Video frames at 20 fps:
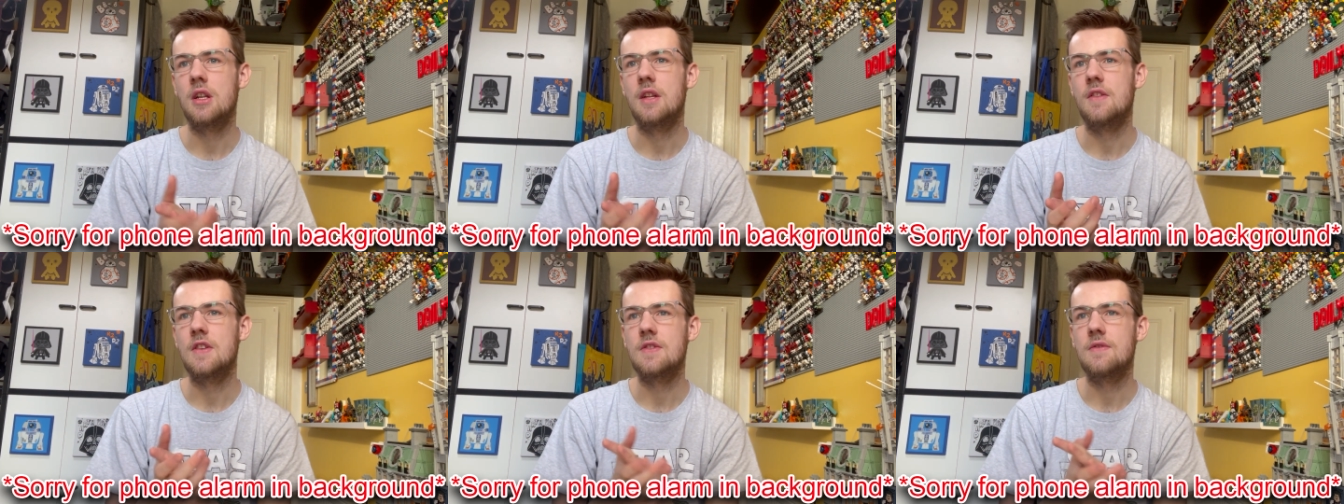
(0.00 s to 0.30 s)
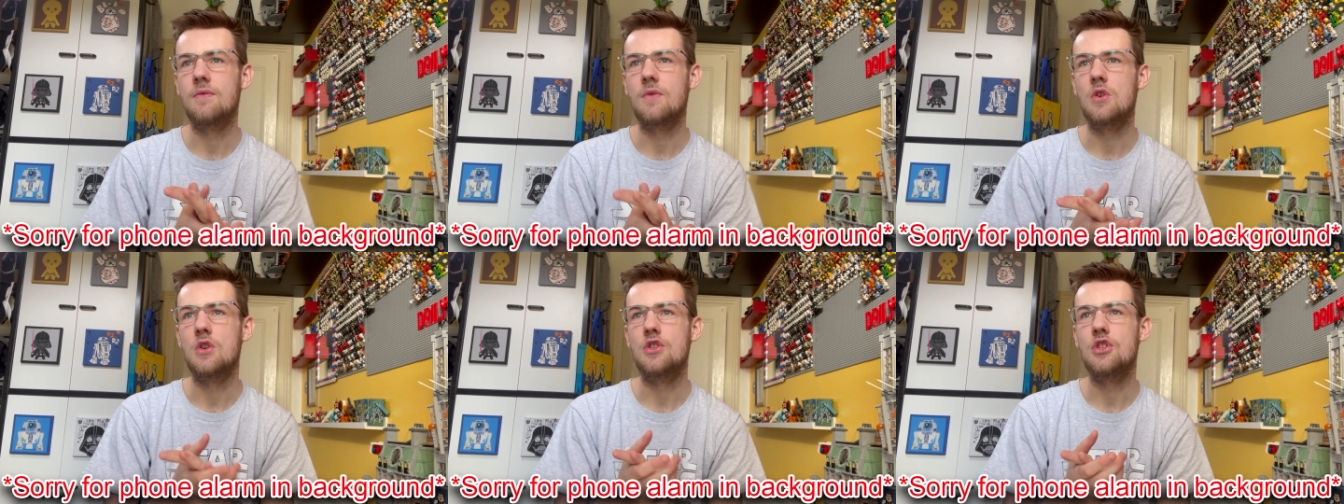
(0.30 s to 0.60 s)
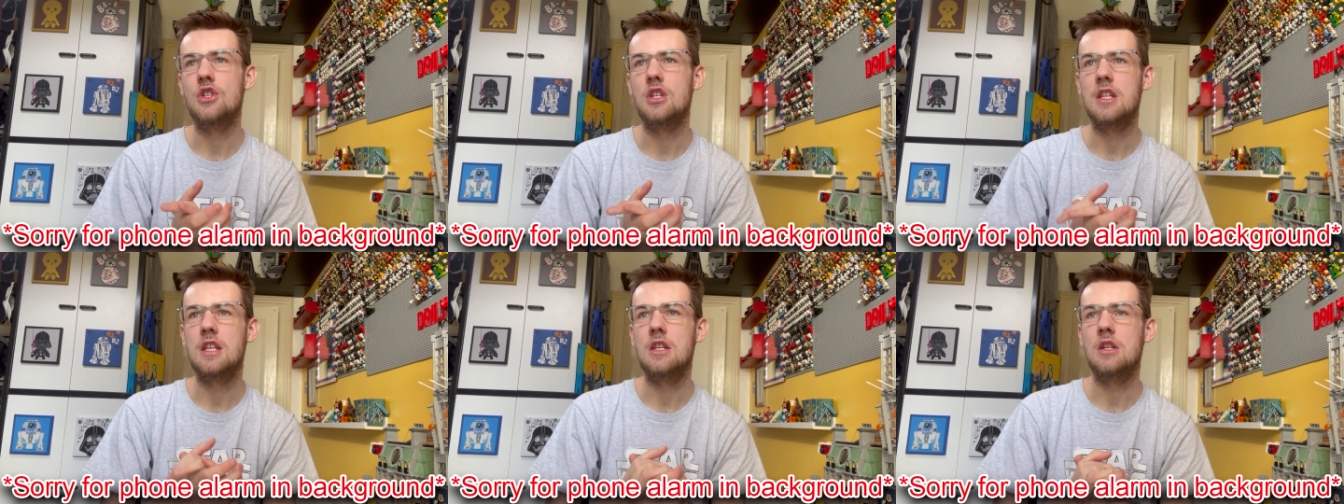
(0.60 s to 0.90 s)
in this
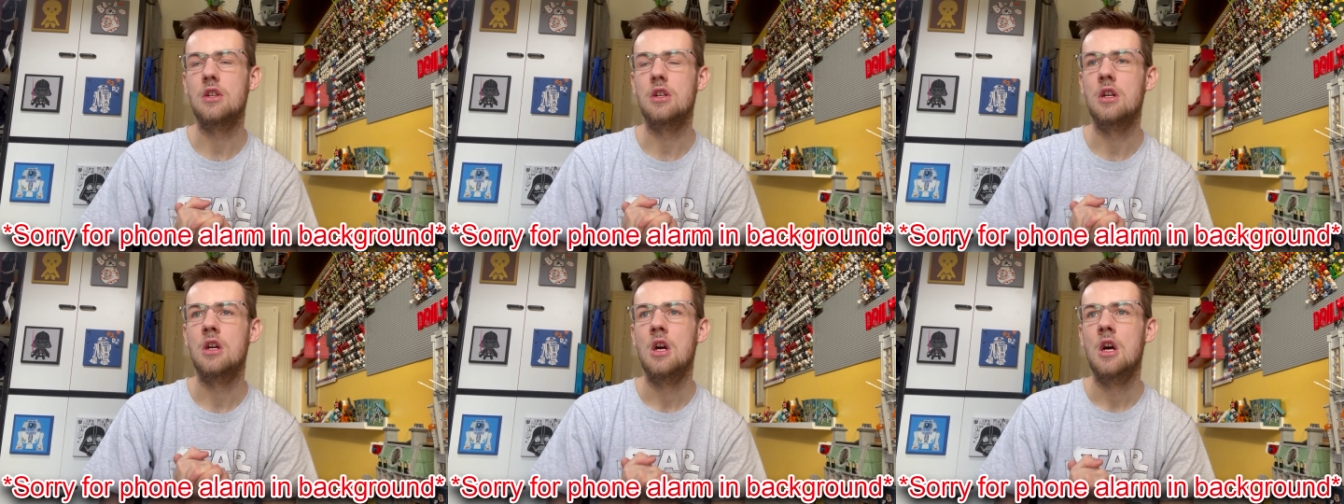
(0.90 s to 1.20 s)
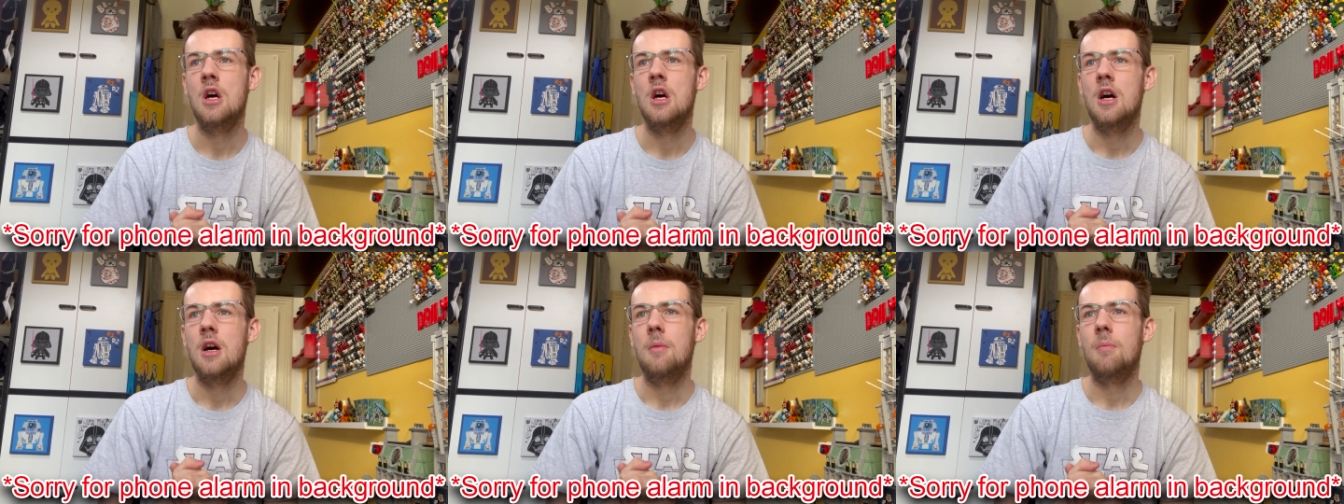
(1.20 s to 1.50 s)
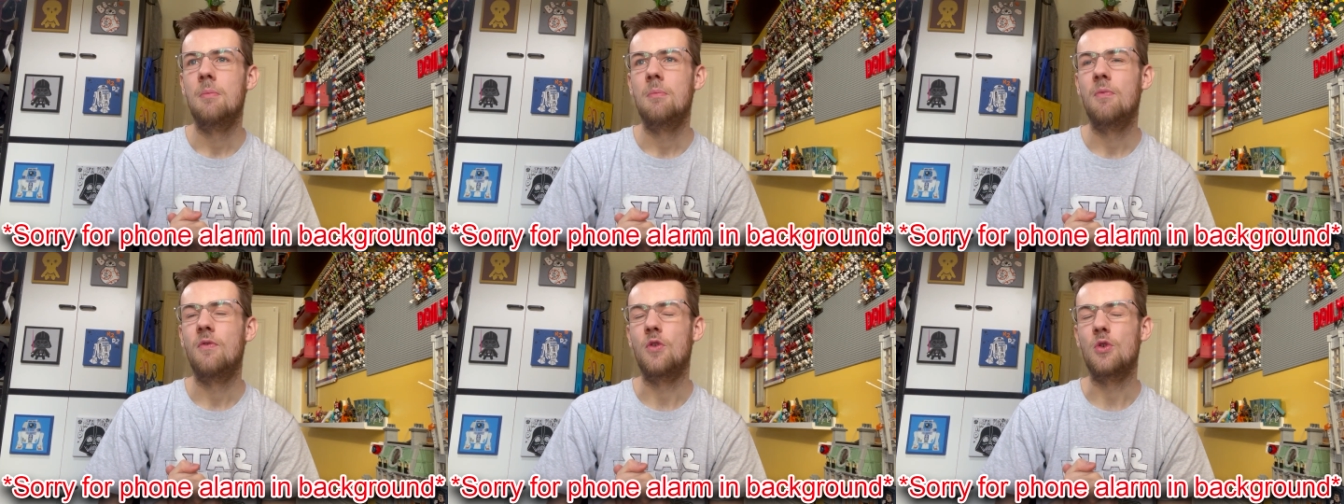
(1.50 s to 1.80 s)
version here,
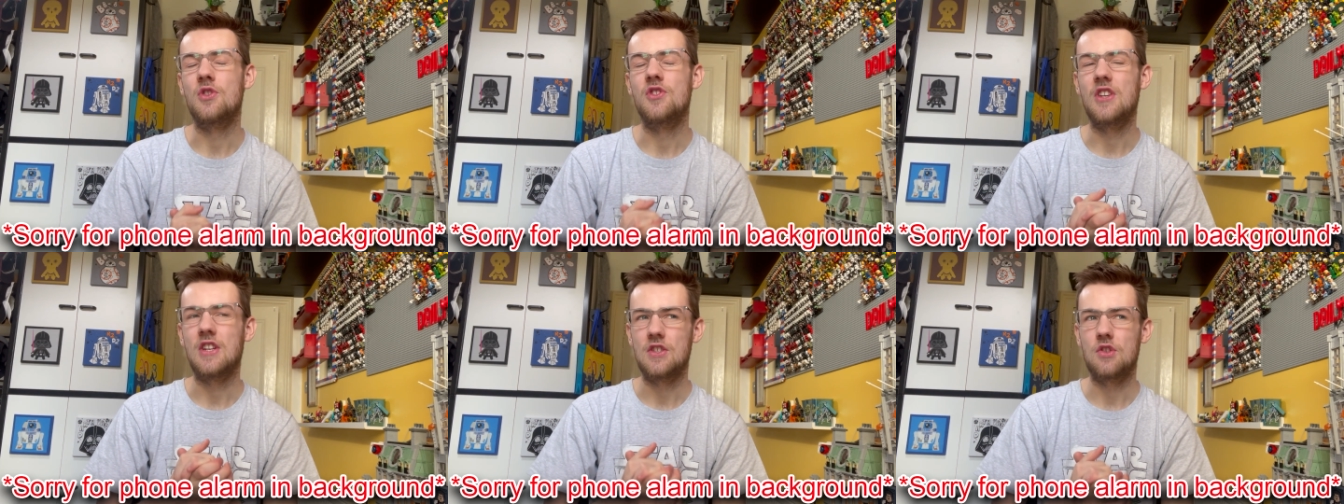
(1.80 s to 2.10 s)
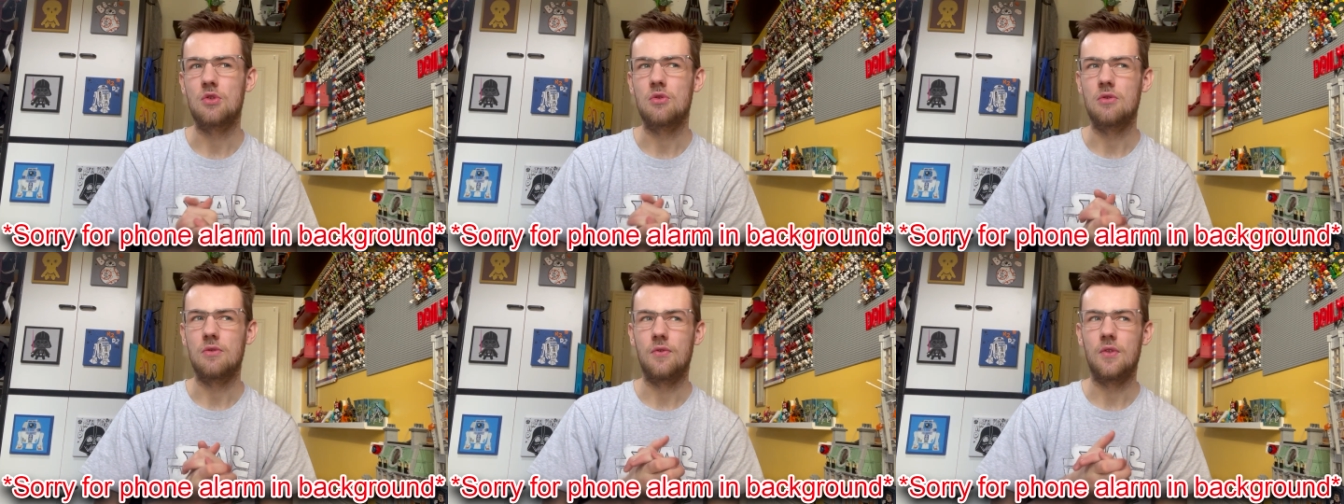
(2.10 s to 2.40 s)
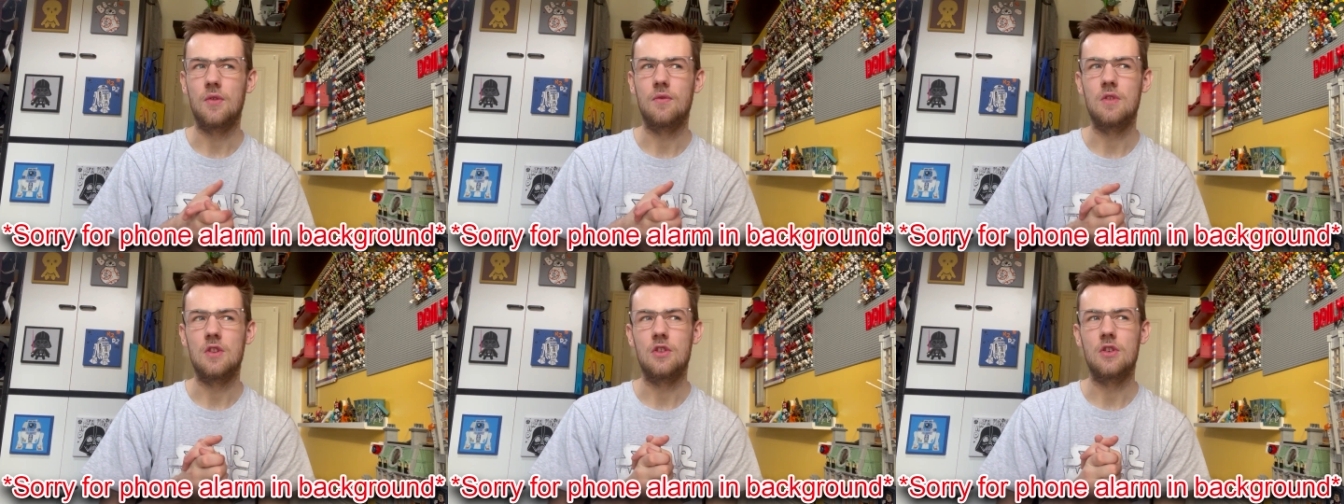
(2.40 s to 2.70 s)
for
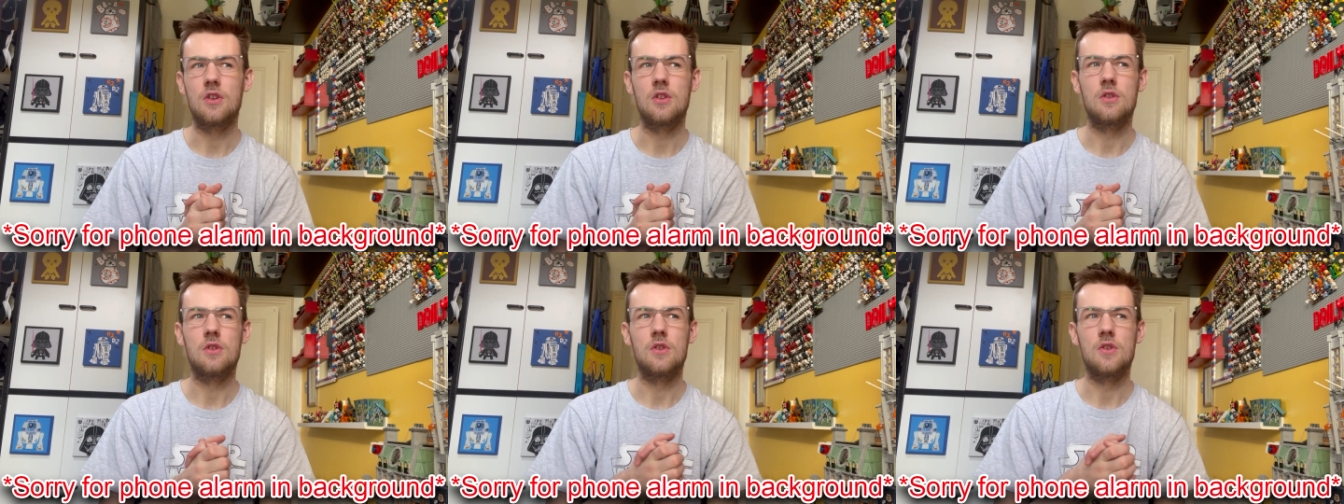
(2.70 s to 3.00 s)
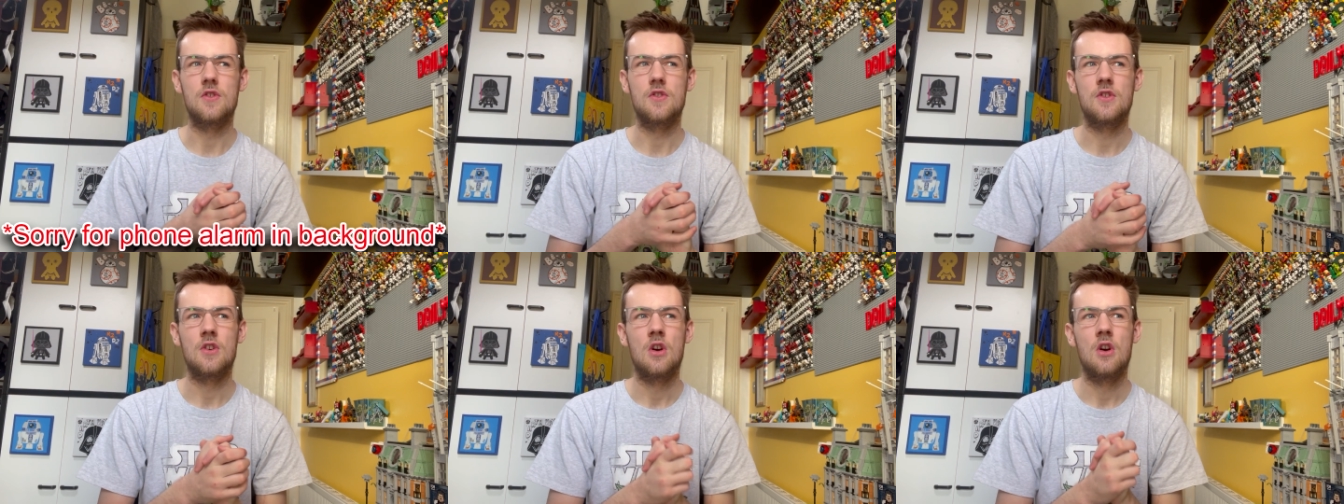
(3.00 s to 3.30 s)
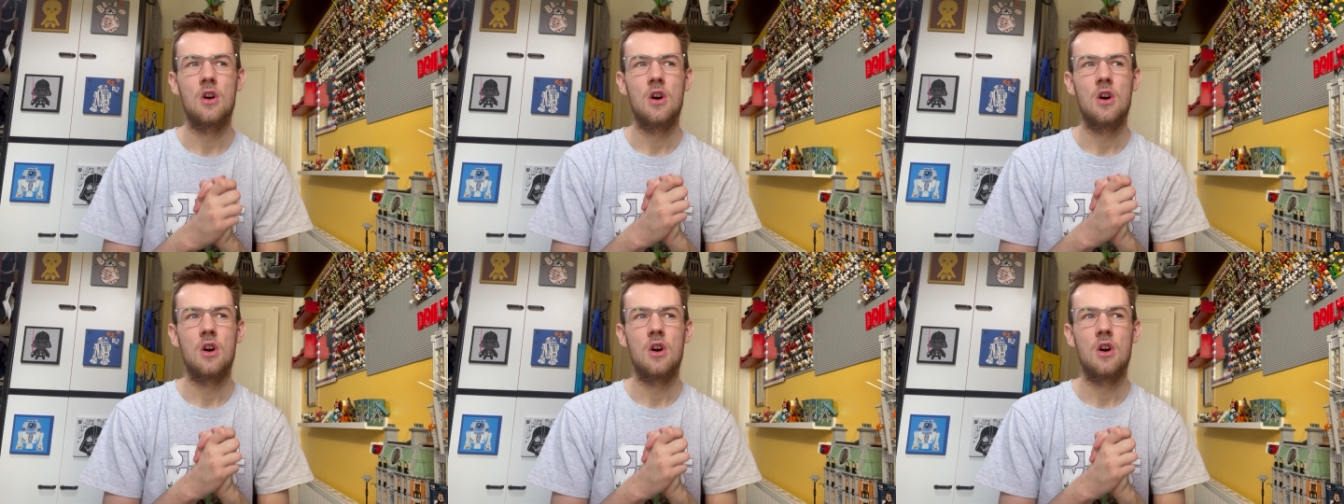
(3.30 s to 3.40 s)
$650